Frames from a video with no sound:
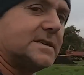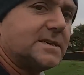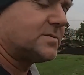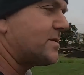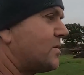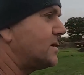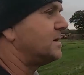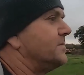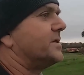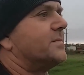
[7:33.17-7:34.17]
Since we
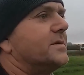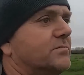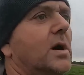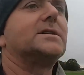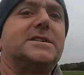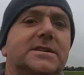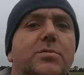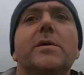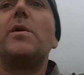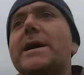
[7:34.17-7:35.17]
wormed them, and well,
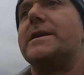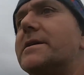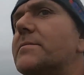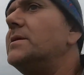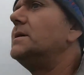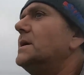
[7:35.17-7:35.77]
since we weaned them,